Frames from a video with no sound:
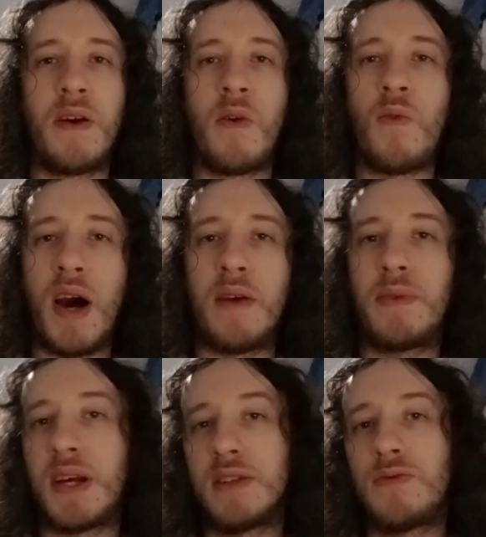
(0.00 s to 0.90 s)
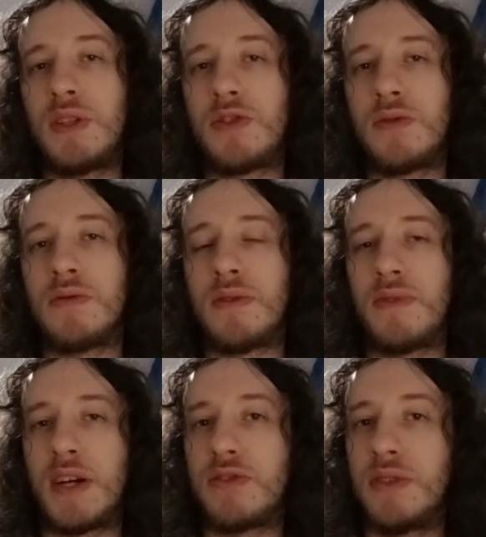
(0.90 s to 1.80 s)
Why? Because we should
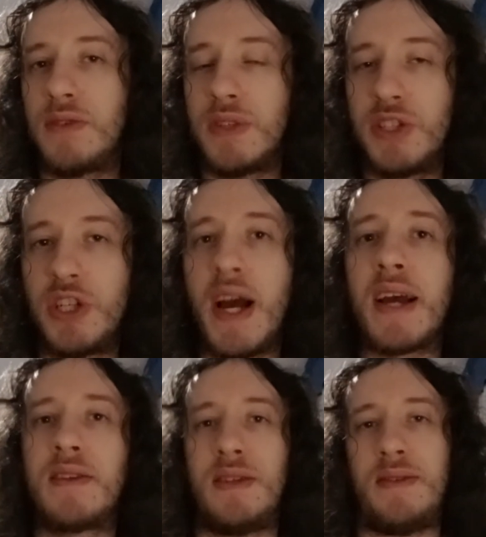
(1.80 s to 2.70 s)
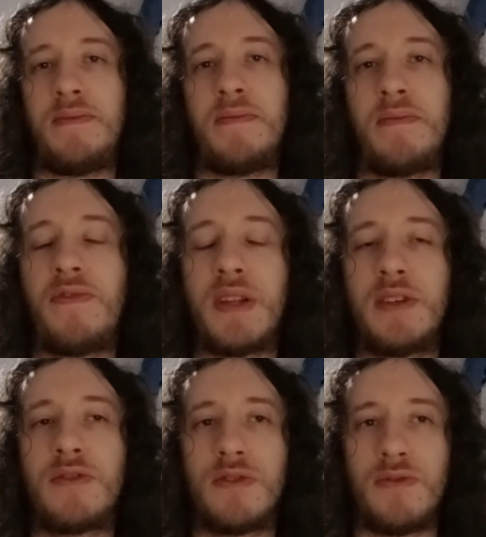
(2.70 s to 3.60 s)
rationally reject
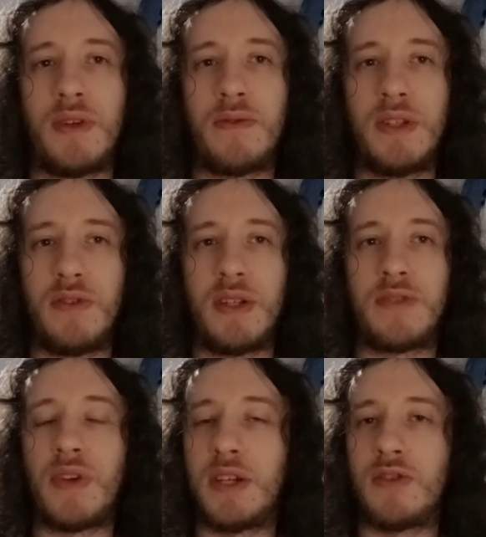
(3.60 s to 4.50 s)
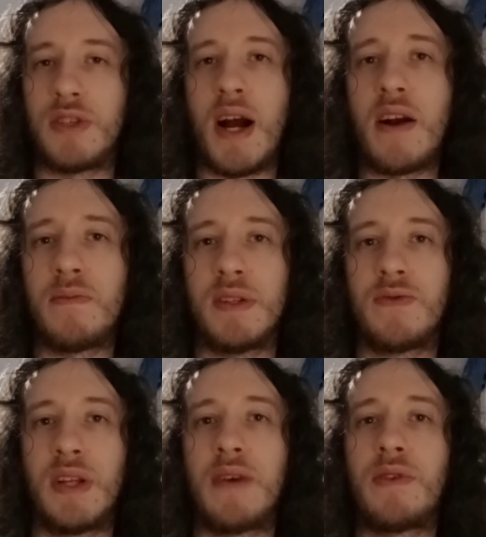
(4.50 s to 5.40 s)
fallacious reasonings, fallacious arguments.
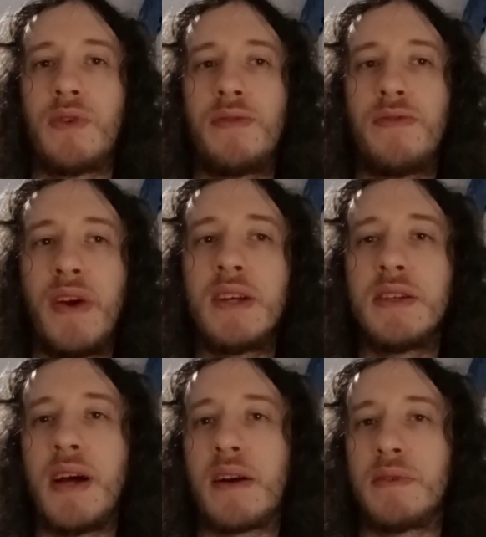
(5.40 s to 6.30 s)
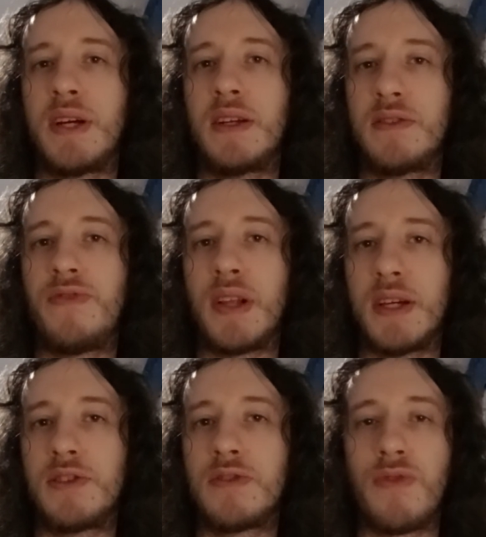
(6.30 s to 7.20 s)
Whenever we face an argument that is
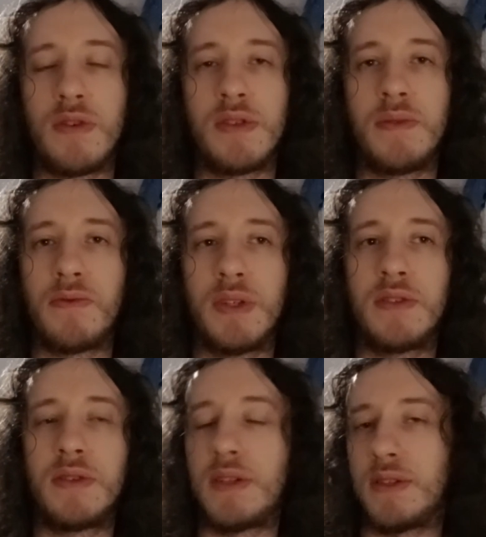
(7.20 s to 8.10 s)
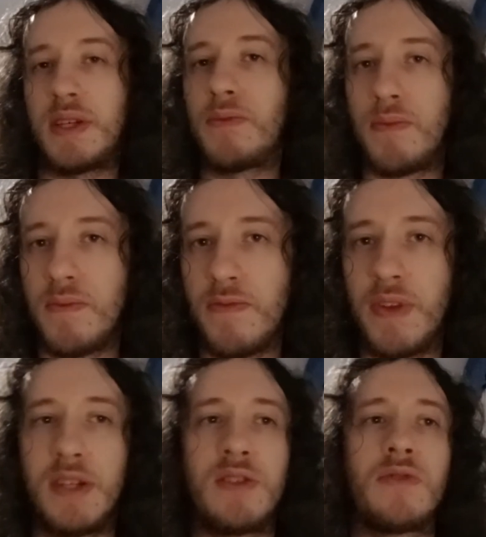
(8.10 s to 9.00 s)
fallacious for some reason, in some
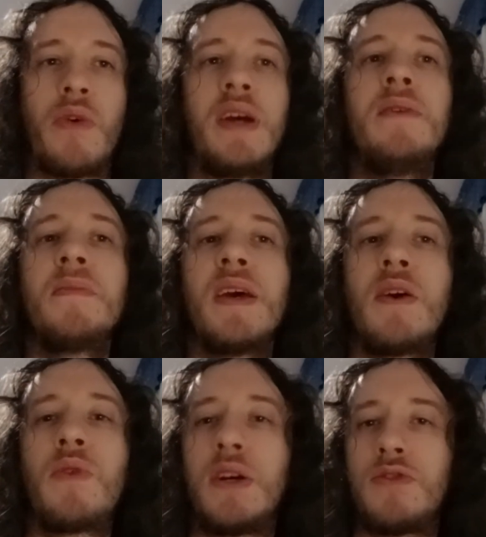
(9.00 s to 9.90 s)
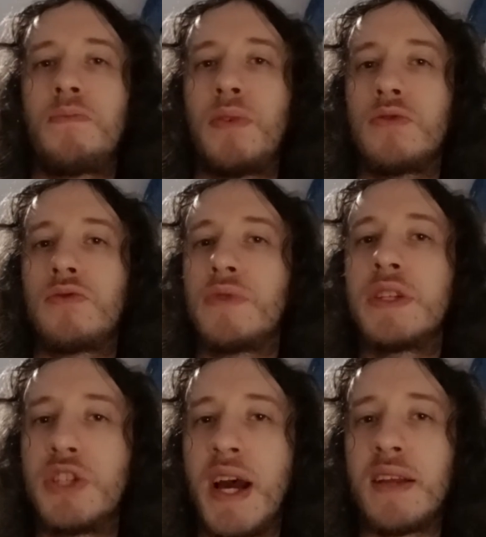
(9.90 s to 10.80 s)
fallacious way, we are supposed to
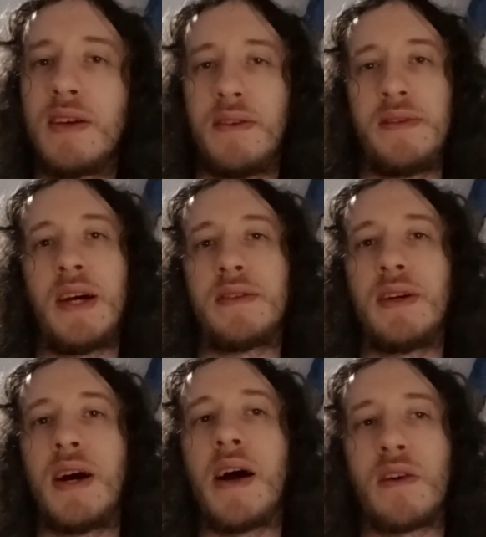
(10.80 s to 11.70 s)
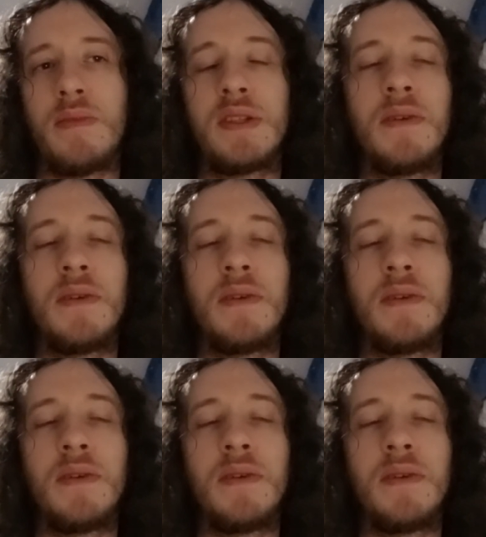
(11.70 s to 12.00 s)
reject that argument.